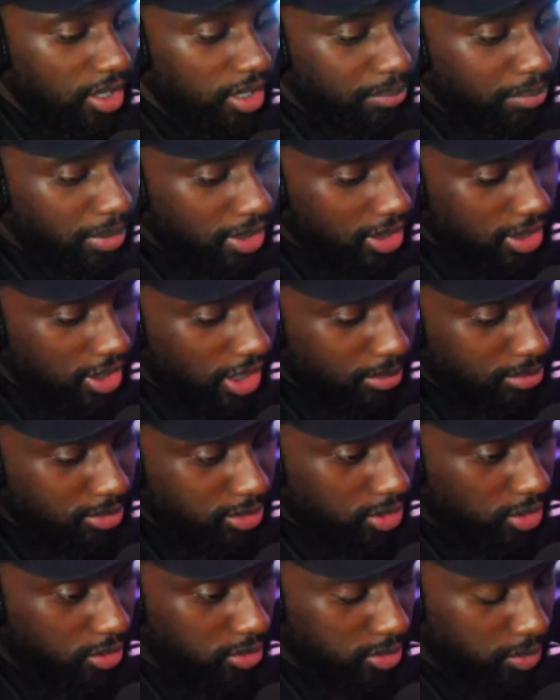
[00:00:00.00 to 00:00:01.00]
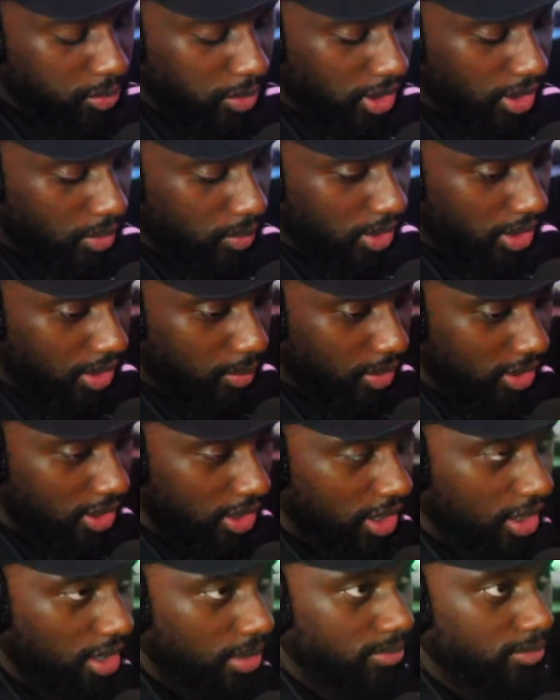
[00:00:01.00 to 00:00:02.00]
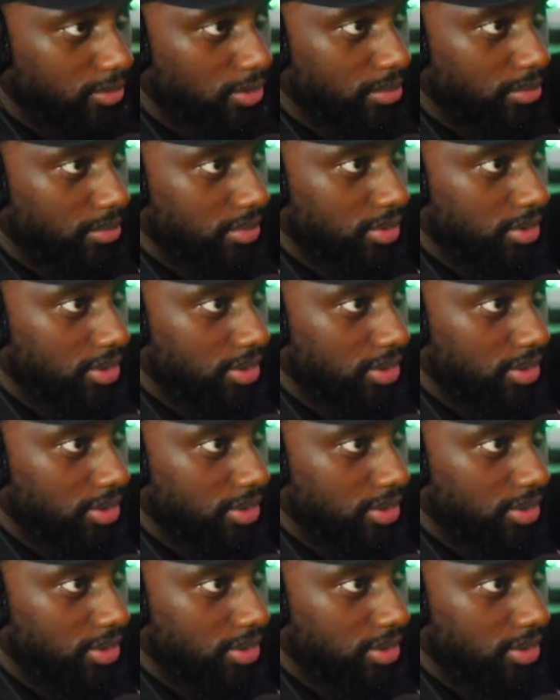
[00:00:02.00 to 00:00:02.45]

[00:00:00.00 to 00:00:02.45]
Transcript: But the name Souls, where did that come from?